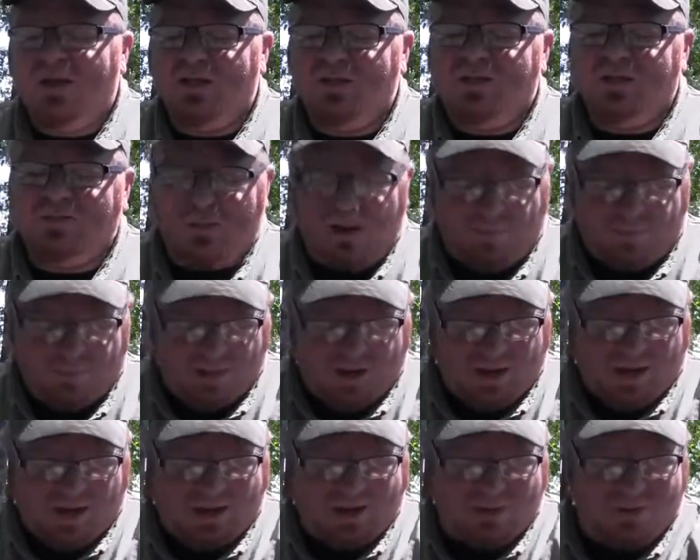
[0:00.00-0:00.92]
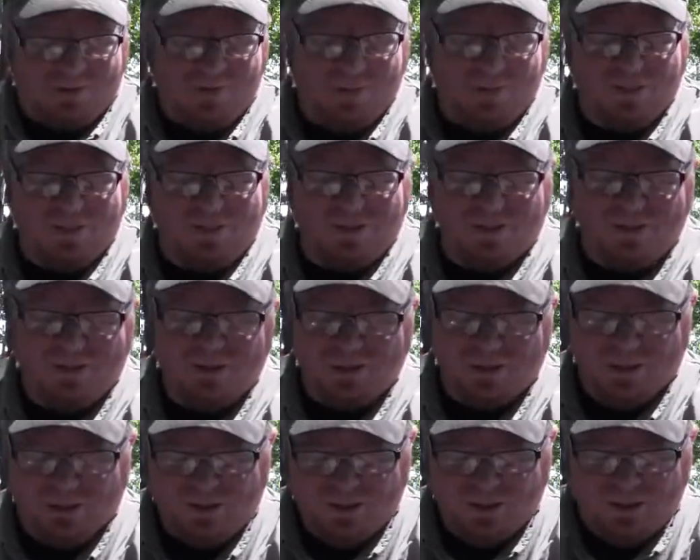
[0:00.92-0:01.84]
into my pile.
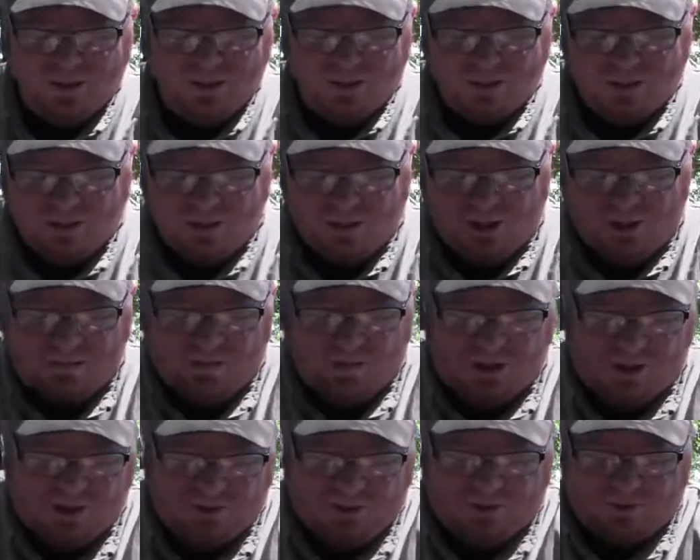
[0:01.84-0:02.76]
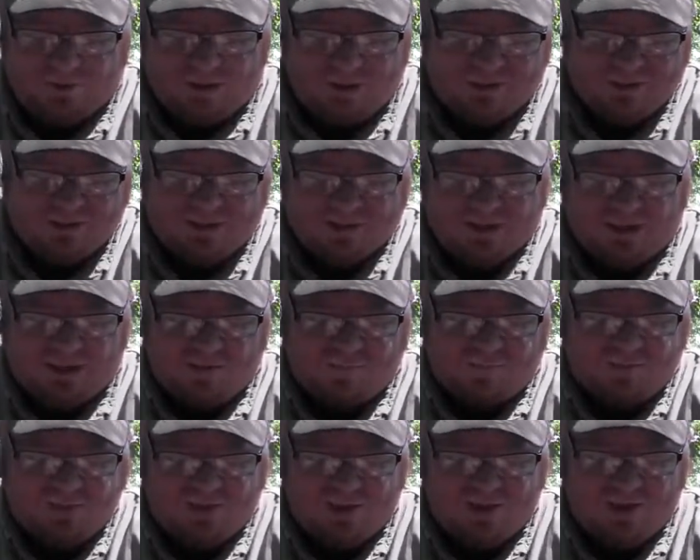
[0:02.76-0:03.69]
Scrape all the rest
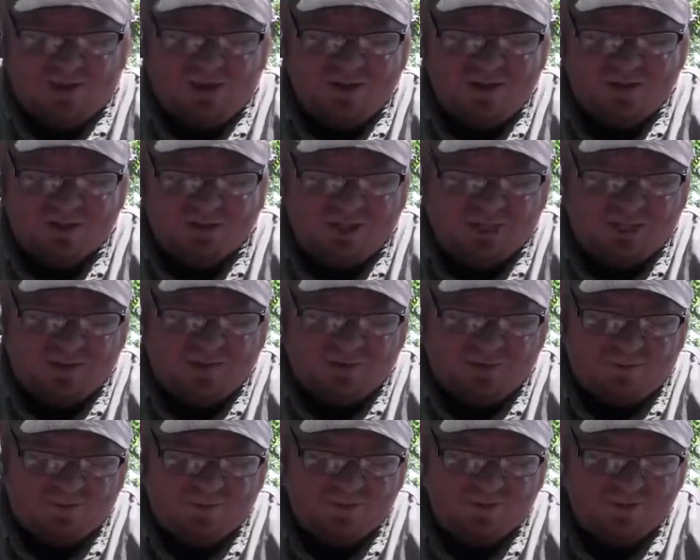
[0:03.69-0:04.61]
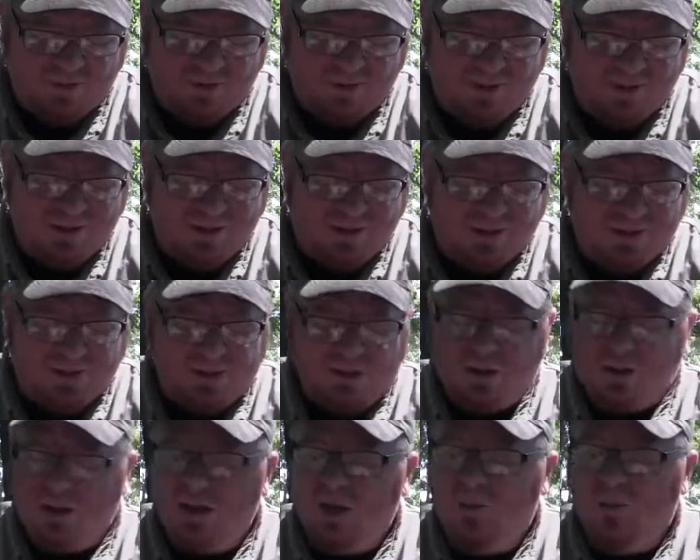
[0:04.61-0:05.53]
off the table.
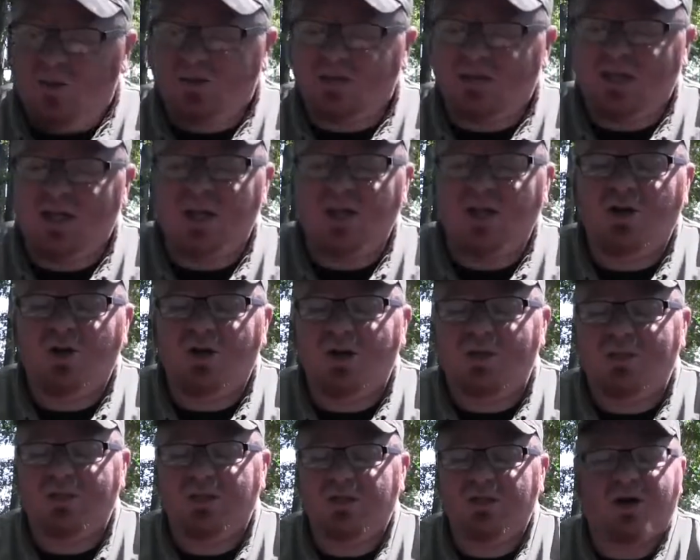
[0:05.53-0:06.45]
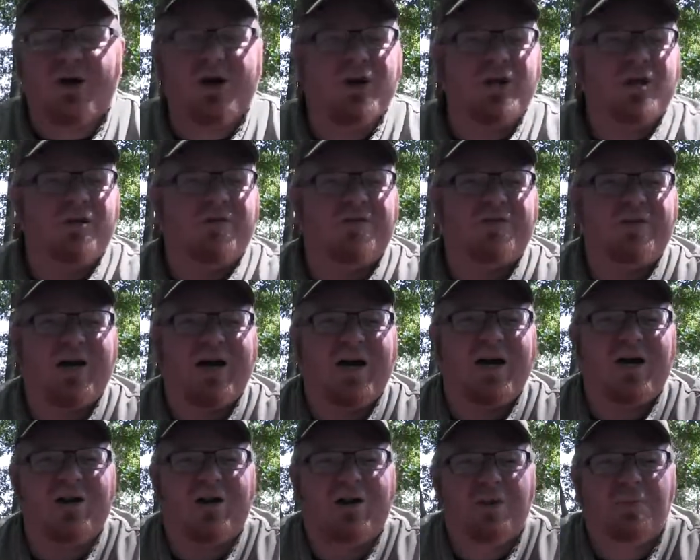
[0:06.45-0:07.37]
And once again, you're going to be starting your
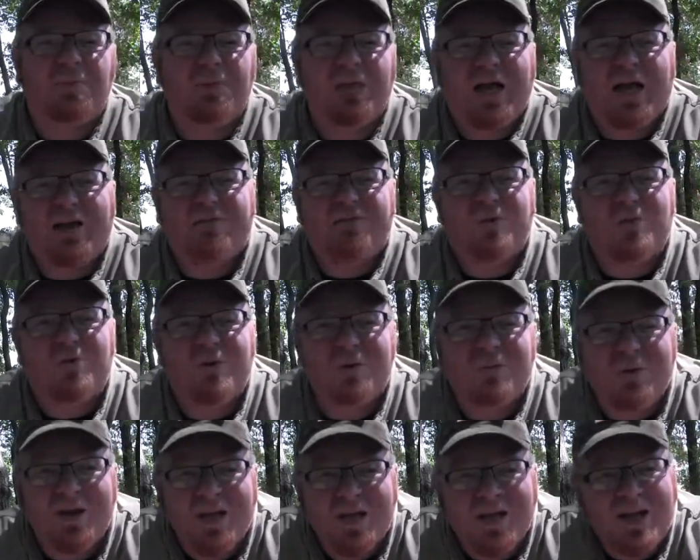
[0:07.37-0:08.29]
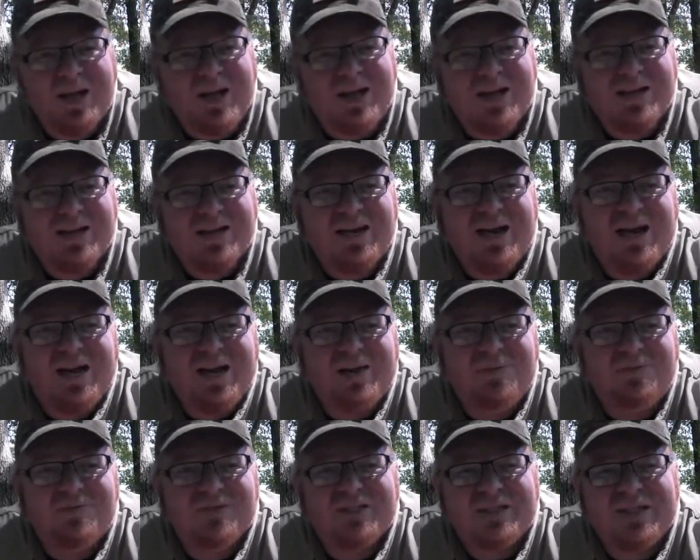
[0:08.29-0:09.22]
fire on a platform. I cannot
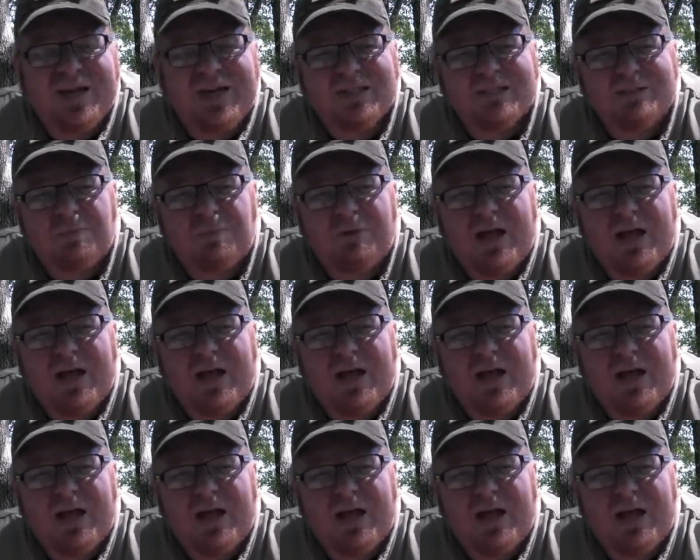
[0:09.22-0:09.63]
emphasize a